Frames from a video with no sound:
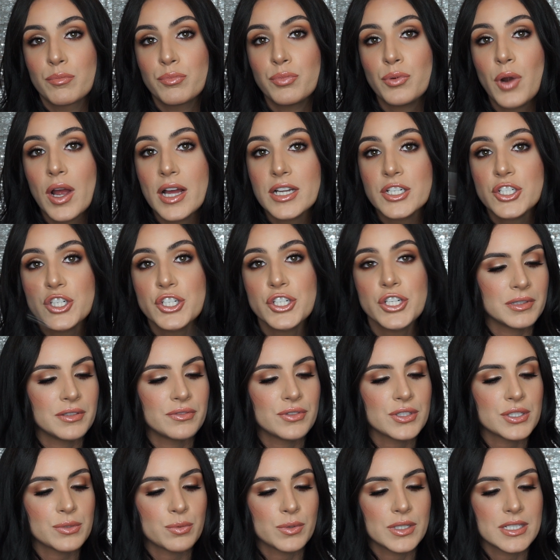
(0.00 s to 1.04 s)
brush. I believe
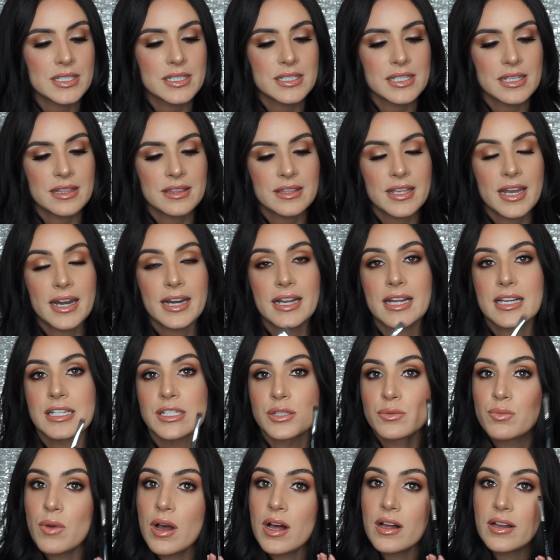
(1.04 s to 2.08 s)
this one is synthetic
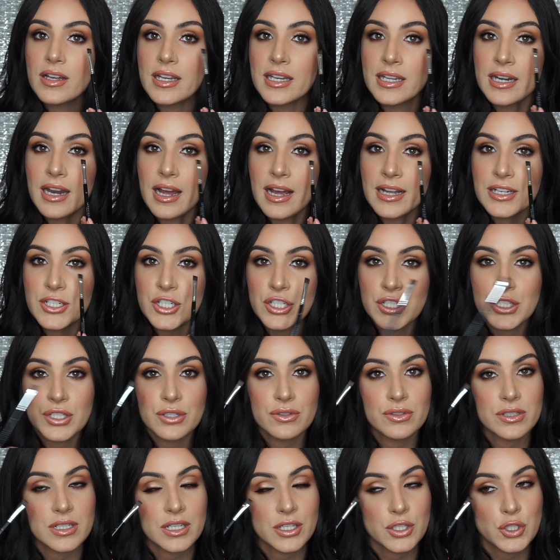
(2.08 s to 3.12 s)
as well, and I just
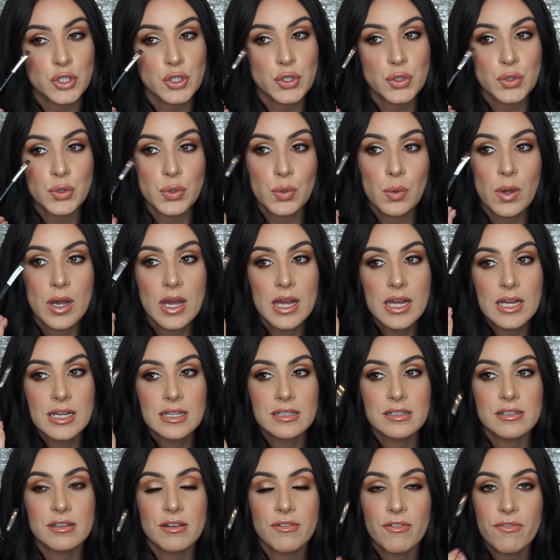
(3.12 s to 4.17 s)
use it to
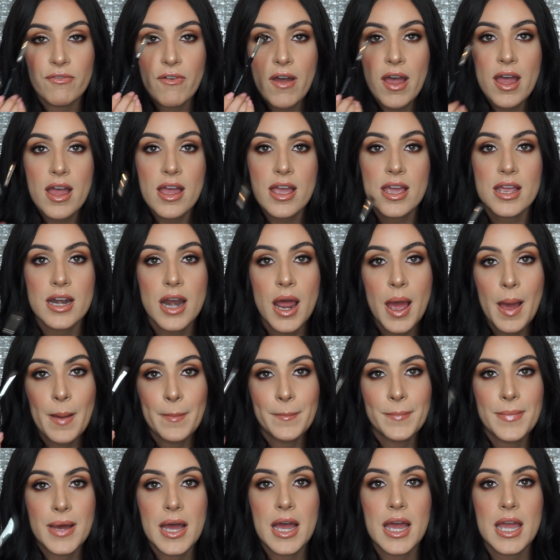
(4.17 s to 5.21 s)
define
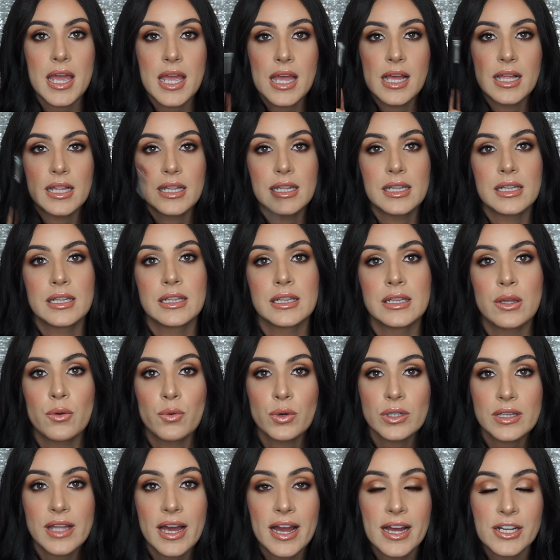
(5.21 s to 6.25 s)
my
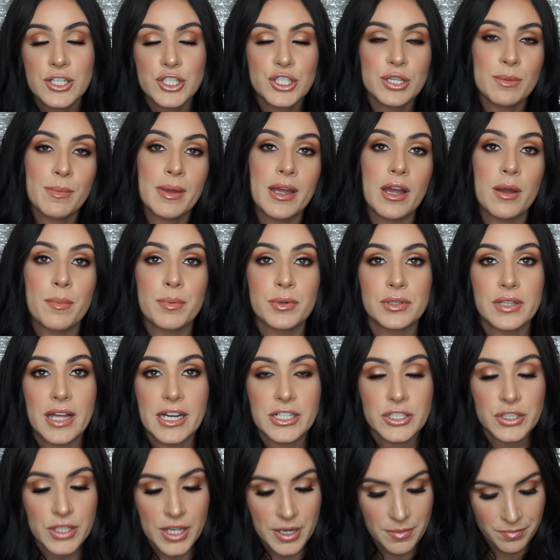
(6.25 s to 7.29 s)
lower lash and my upper
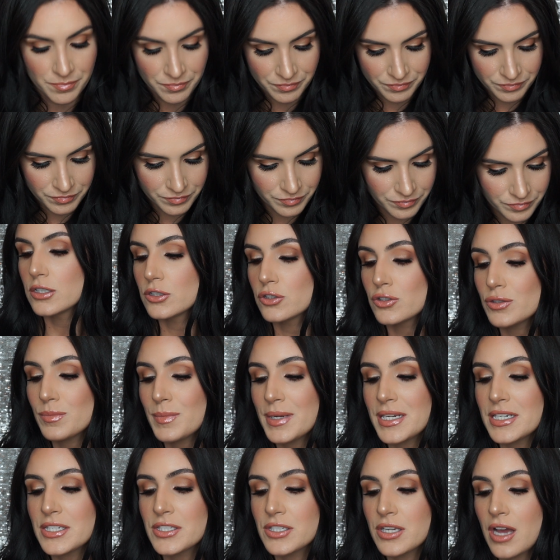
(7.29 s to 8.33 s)
lash line. So
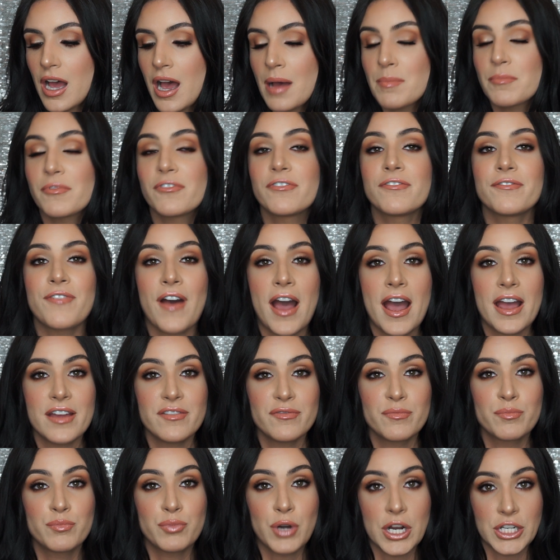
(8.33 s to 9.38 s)
my top
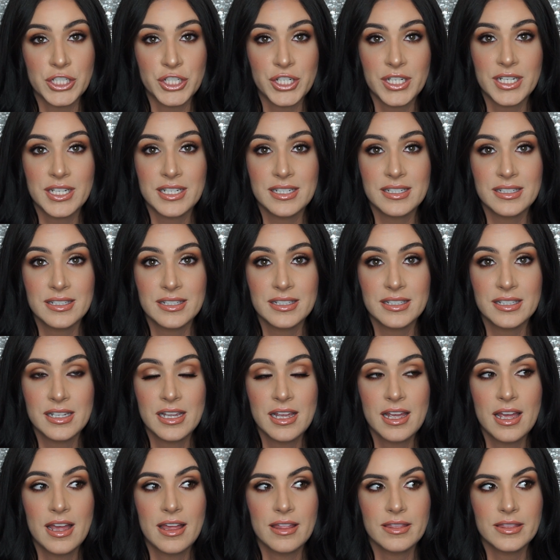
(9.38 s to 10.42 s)
5 brushes
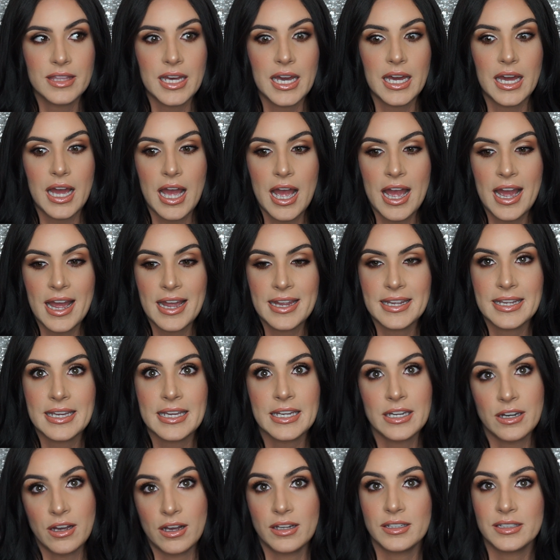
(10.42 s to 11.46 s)
that I
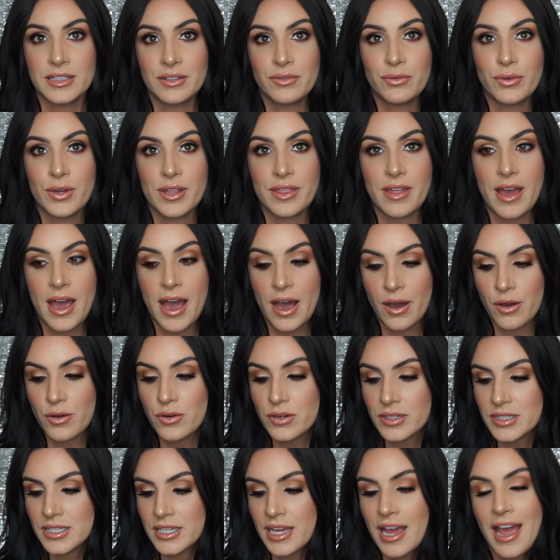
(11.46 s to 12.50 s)
cannot live
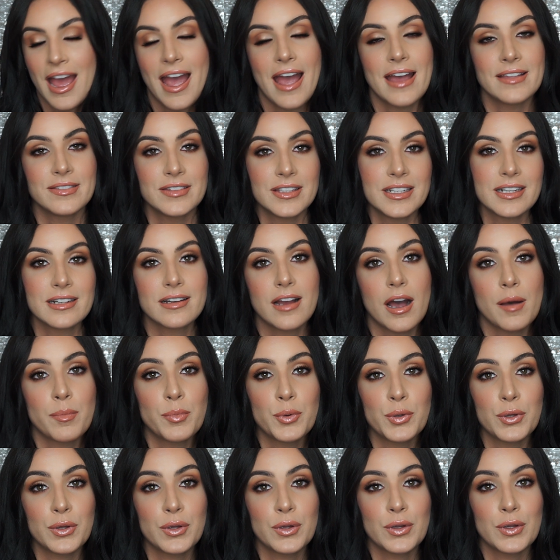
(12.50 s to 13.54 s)
without, and then a
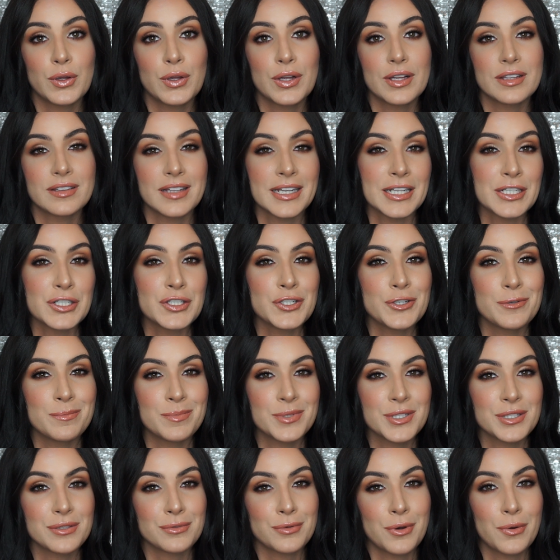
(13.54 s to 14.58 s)
couple like
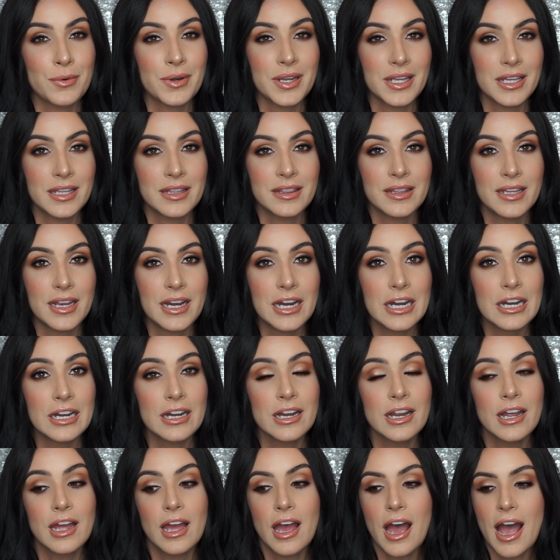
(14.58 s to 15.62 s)
dupes thrown in
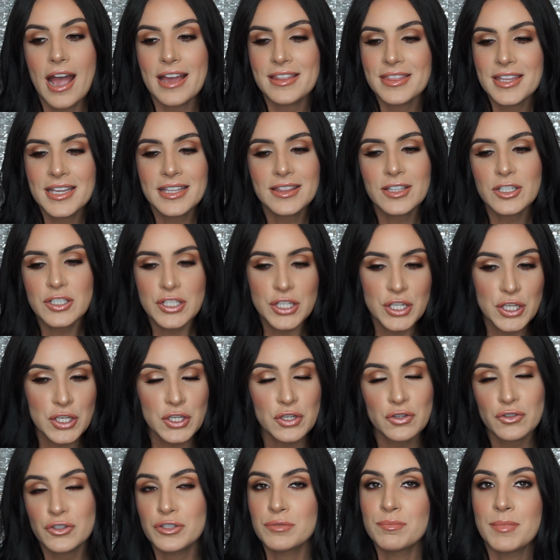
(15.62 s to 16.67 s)
there. I think there's a
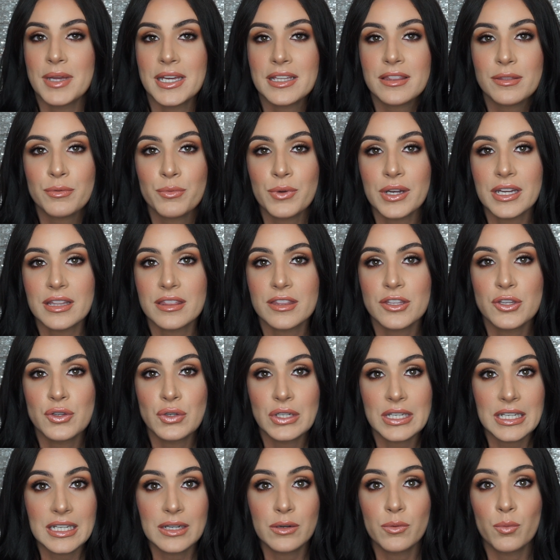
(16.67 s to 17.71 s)
huge myth with
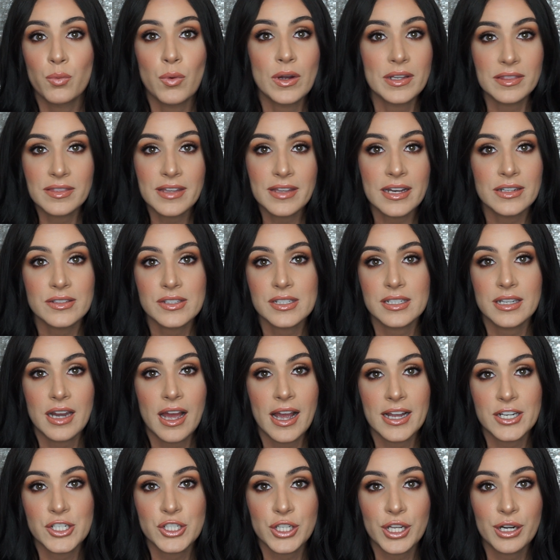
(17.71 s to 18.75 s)
you need 1,000
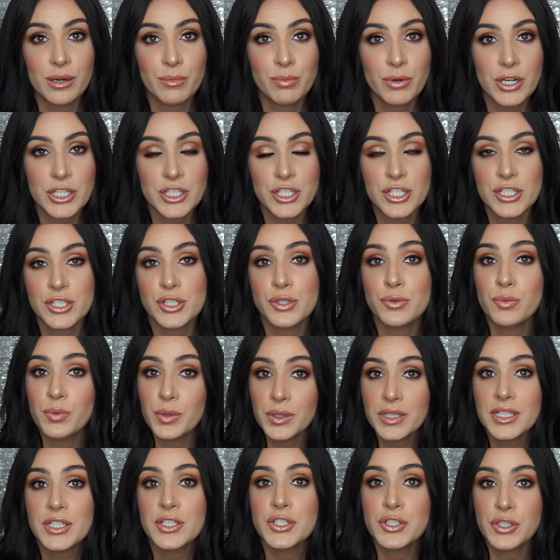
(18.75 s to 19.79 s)
eyeshadow brushes. You
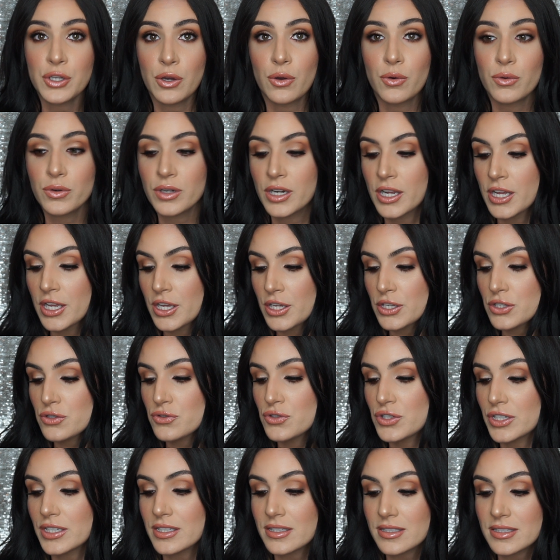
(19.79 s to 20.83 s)
really don't. You
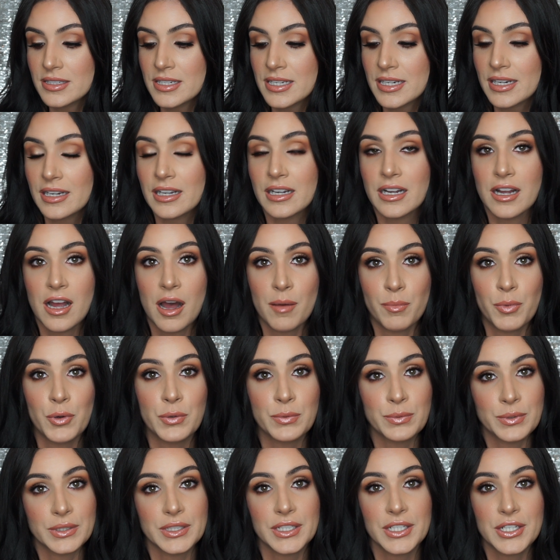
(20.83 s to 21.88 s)
just need a
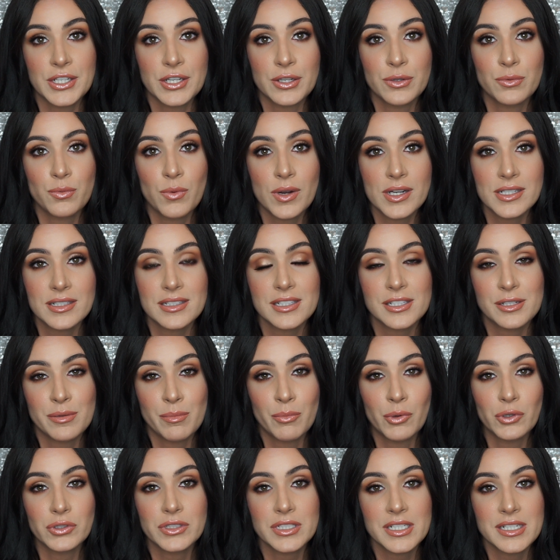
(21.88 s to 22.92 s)
couple really good ones to
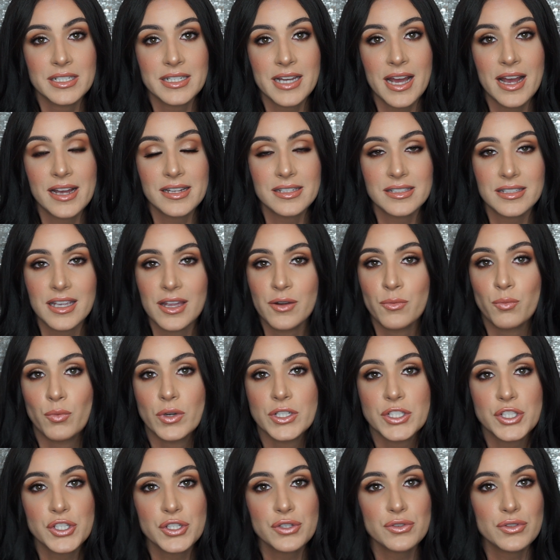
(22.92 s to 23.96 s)
multitask, and
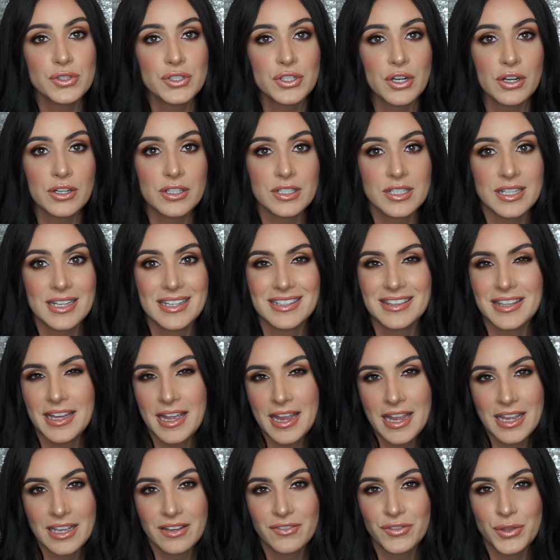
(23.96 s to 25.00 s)
once you start to get the
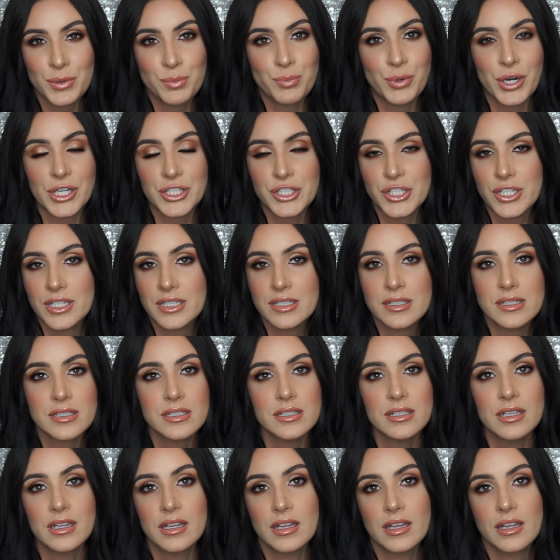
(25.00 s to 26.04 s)
hang of the
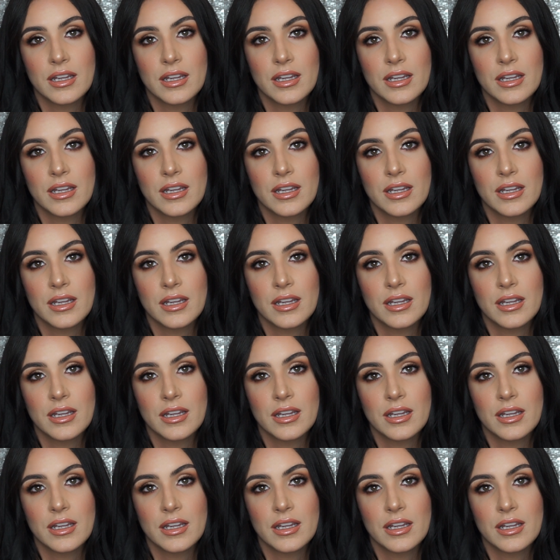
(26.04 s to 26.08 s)
brushes,